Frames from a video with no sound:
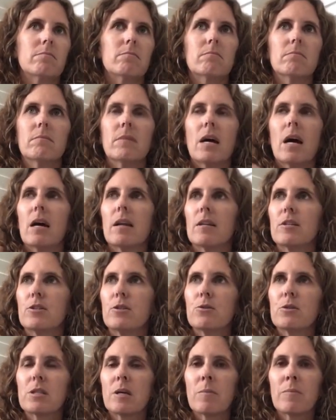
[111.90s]
how to
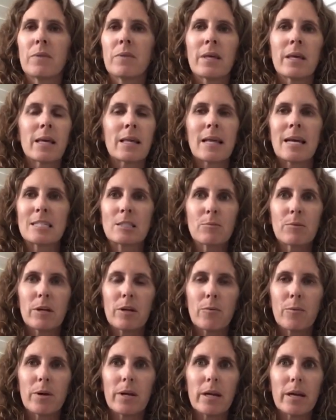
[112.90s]
do something. Last week
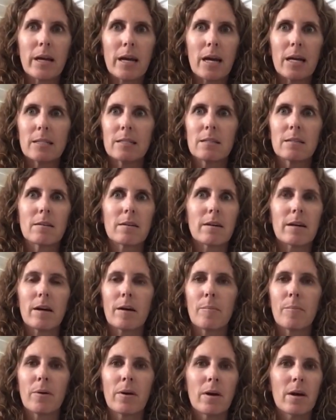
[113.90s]
we had to look up
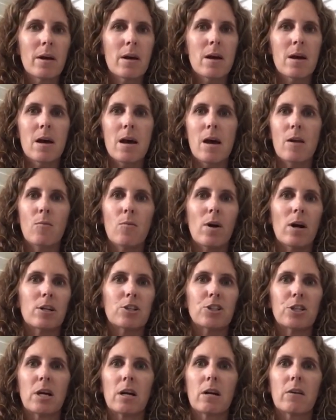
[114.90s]
and
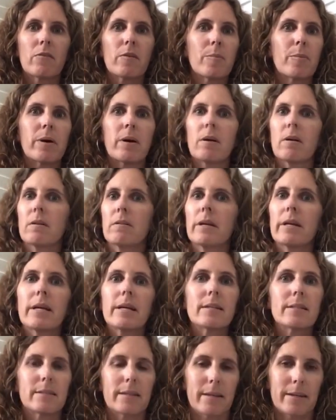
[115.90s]
watched how to repair a leaky
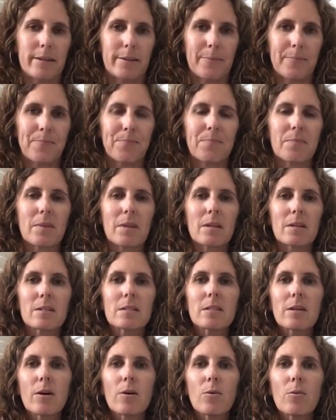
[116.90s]
sink.
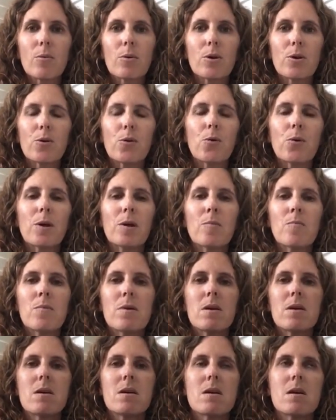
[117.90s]
So you can be a